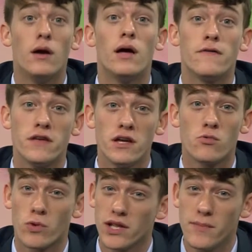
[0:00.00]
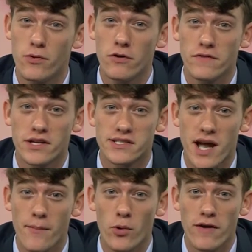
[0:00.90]
If he can really prove that his
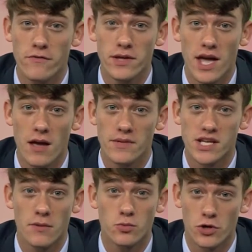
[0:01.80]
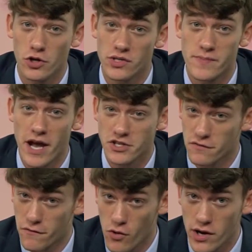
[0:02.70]
time away from the game has helped renew his passion
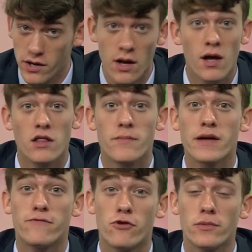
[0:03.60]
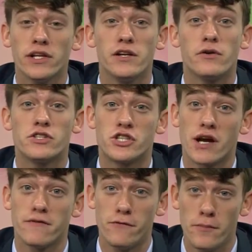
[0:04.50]
for it, the man formerly known as
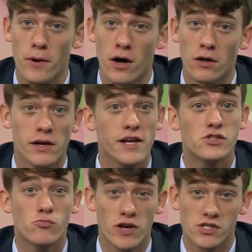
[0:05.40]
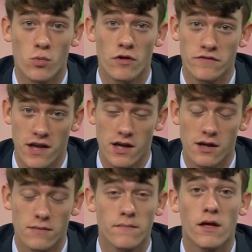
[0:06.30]
Johnny Football is a risk worth taking.
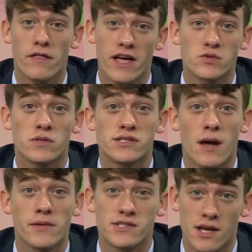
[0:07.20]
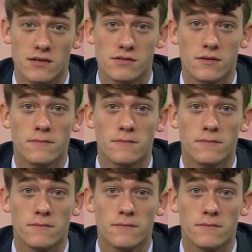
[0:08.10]
That's what Simon says.